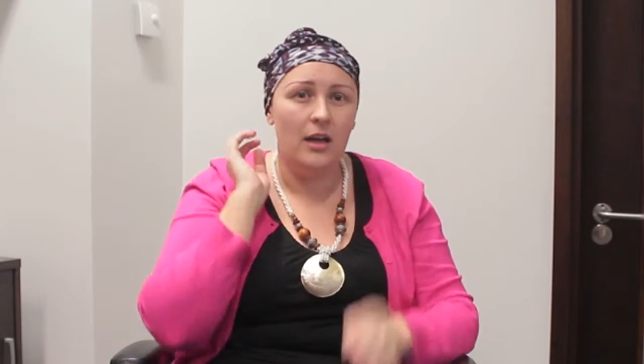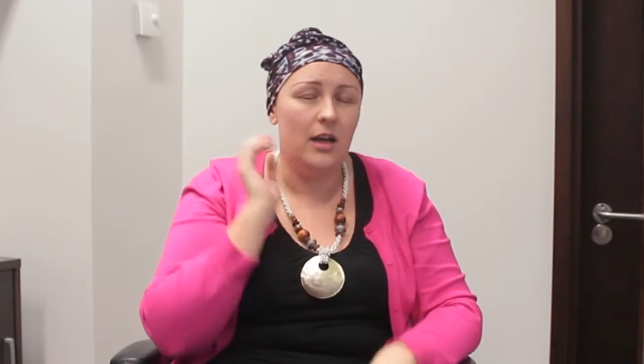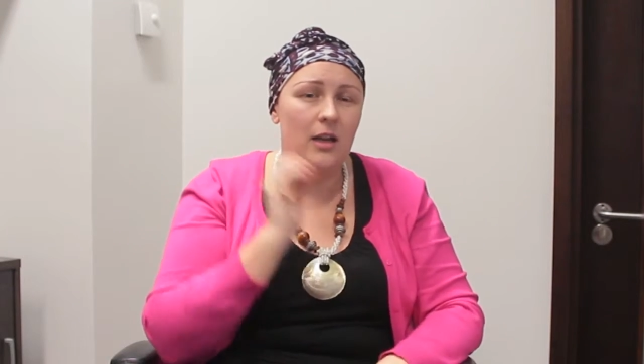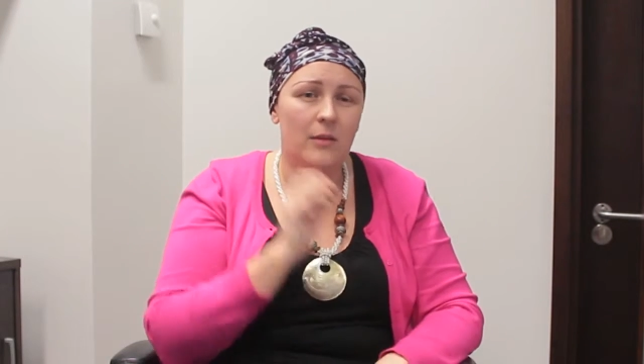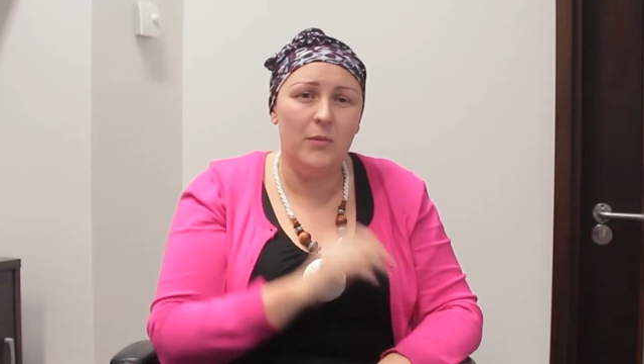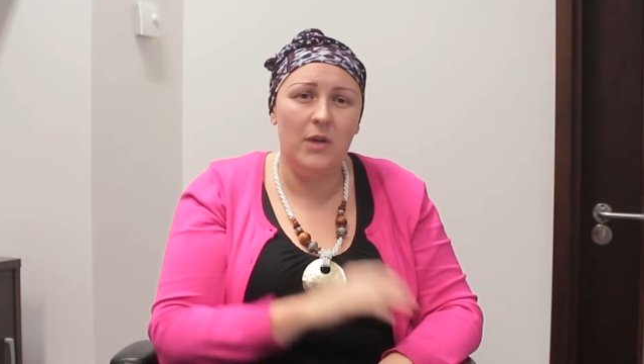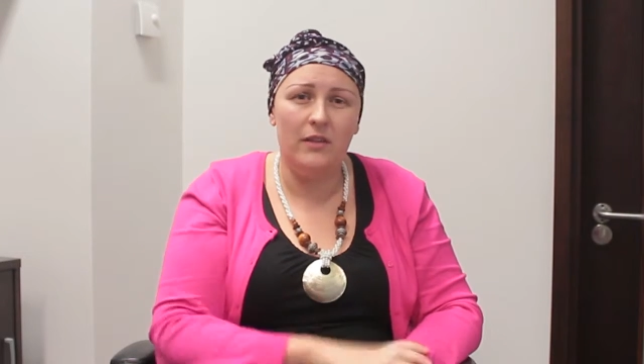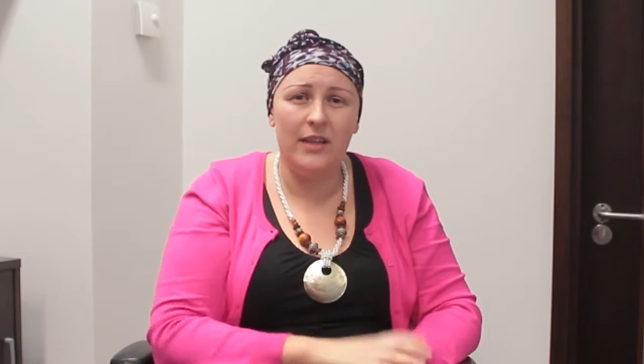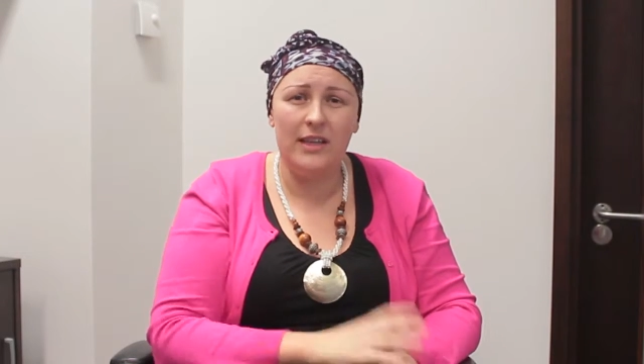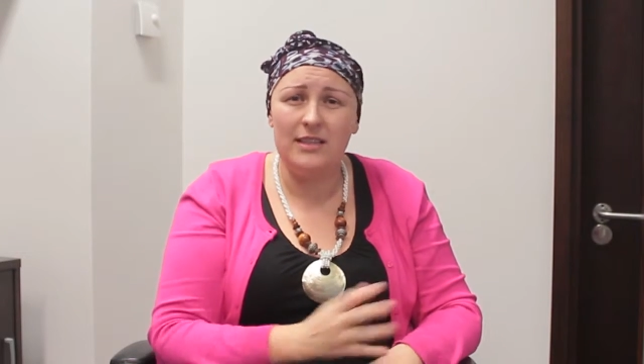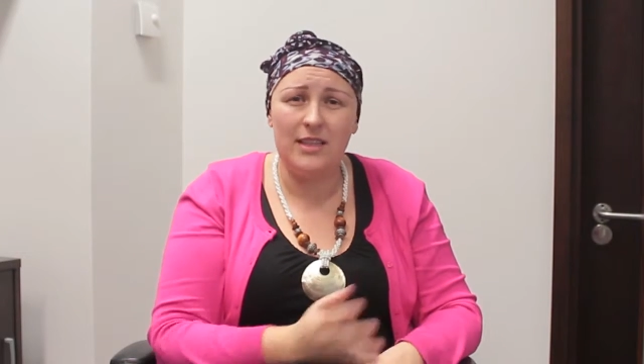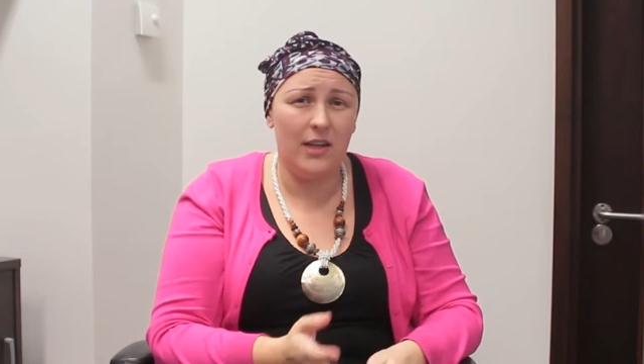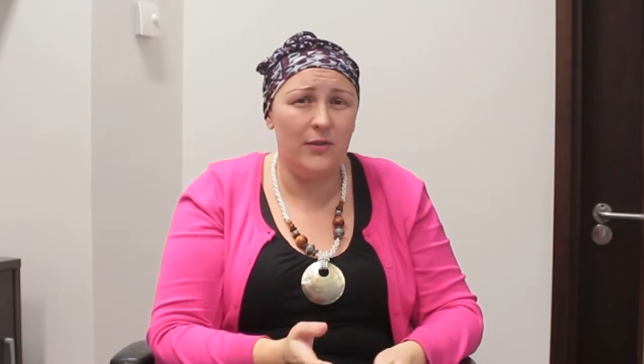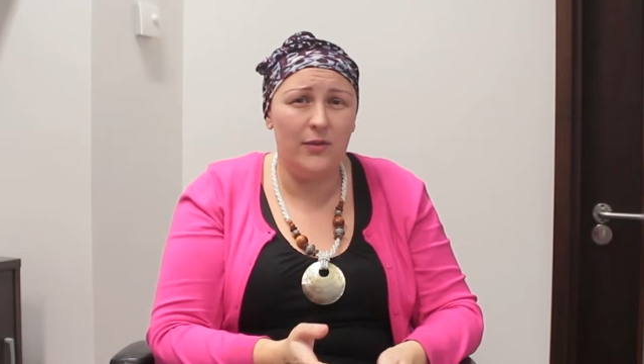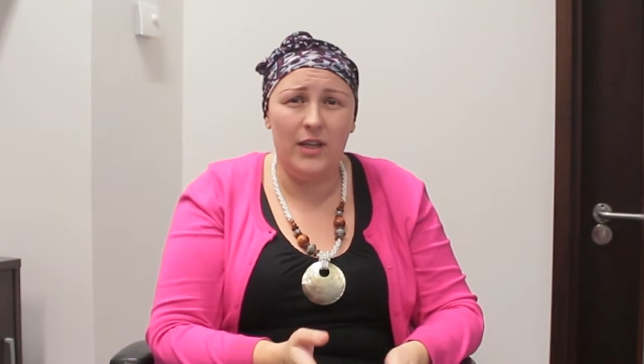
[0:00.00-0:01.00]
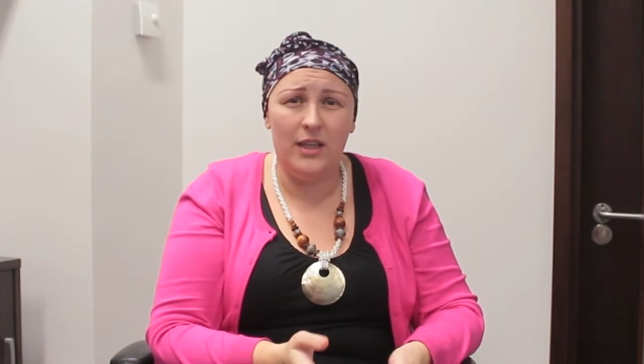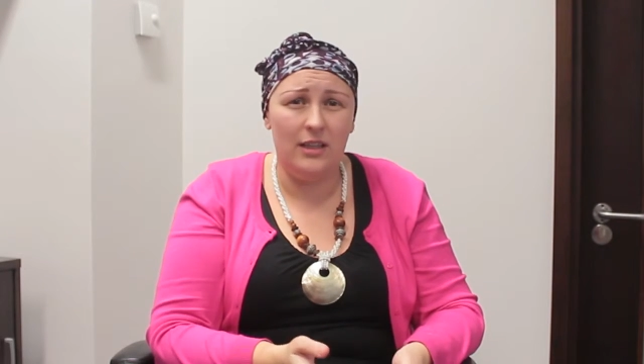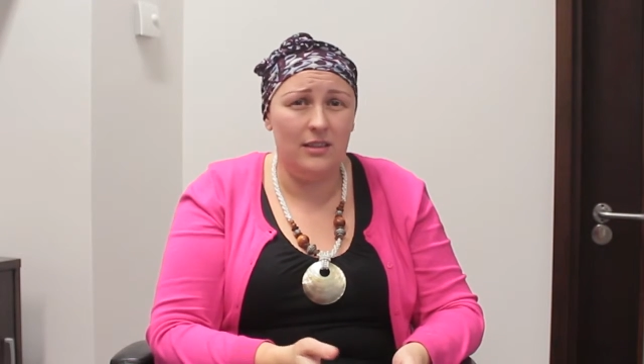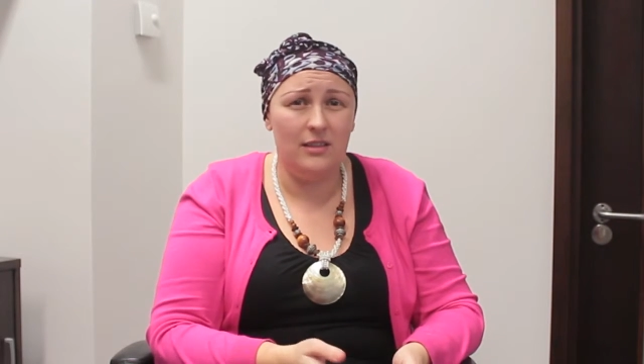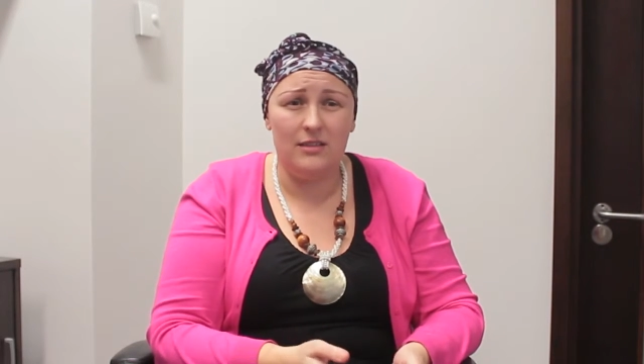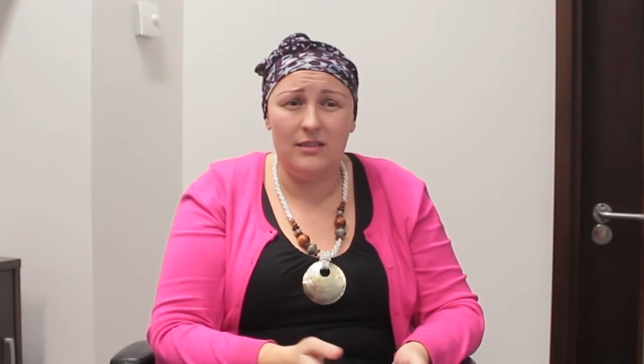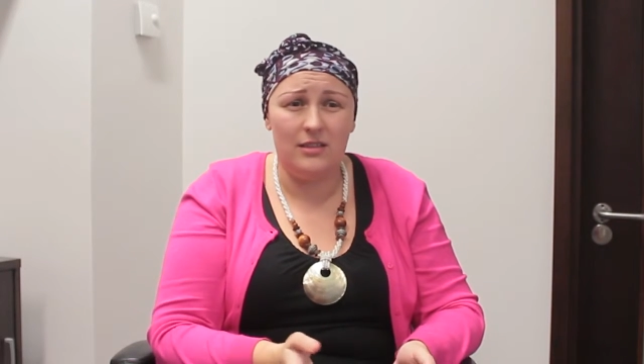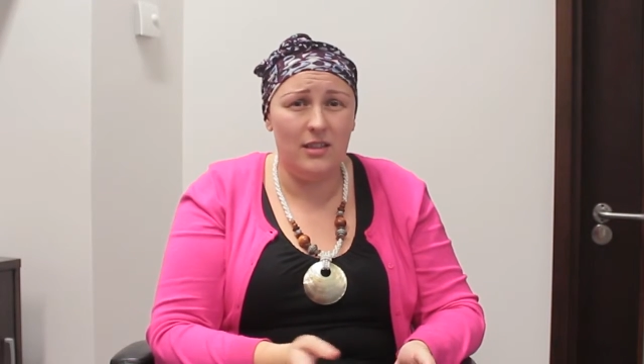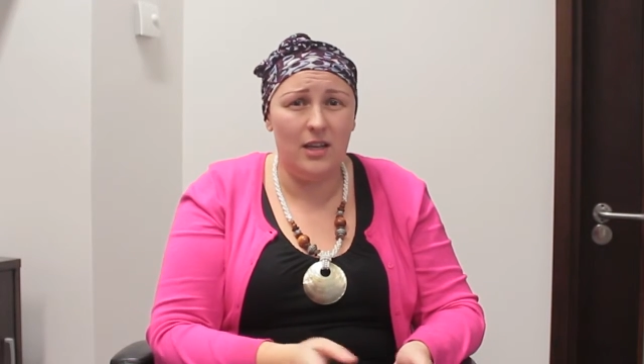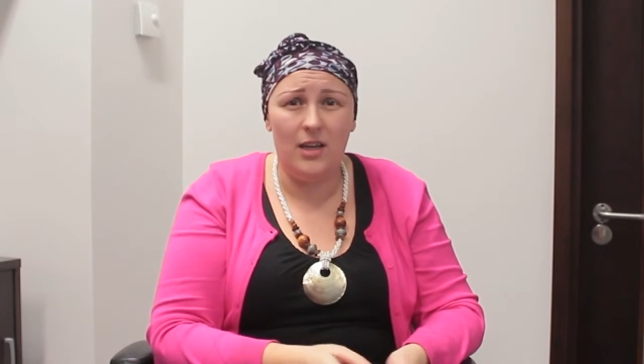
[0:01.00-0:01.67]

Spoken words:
And these kind of feelings